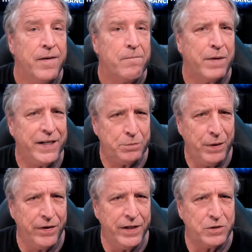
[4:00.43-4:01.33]
My
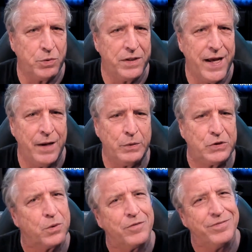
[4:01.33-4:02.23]
experience with that was
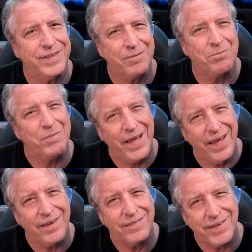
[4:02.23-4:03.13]
sort of
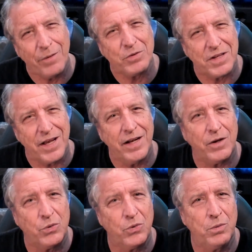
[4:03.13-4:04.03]
meh. That was kind of
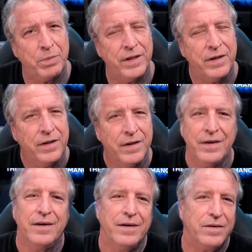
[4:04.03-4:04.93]
cool, but
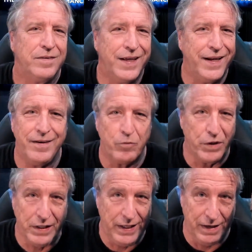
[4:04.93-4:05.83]
didn't
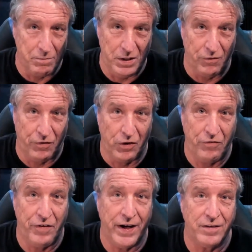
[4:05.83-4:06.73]
really give me the full
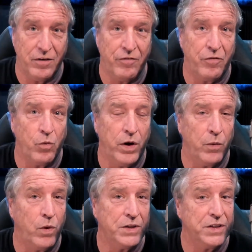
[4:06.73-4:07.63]
effect of what
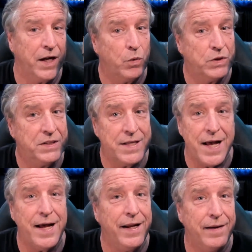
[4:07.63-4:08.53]
it was. And I was
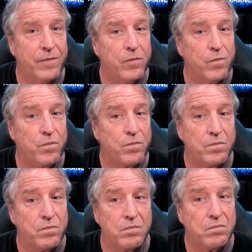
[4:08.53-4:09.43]
not
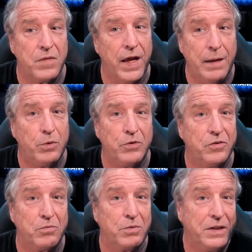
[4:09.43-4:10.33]
able
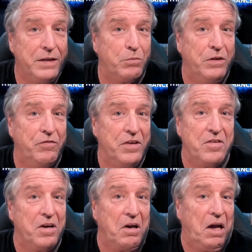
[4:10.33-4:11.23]
to really
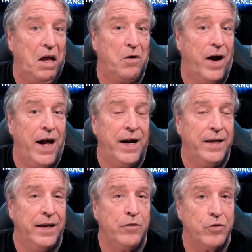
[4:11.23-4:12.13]
revisit it again or had
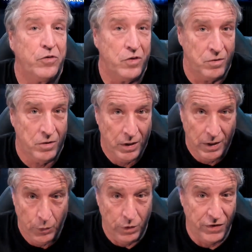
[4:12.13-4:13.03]
any interest in
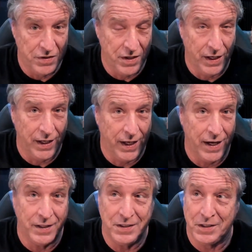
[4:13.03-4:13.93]
revisiting it
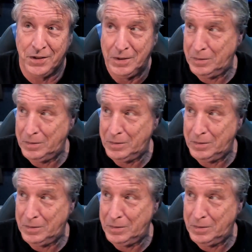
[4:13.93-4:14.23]
again until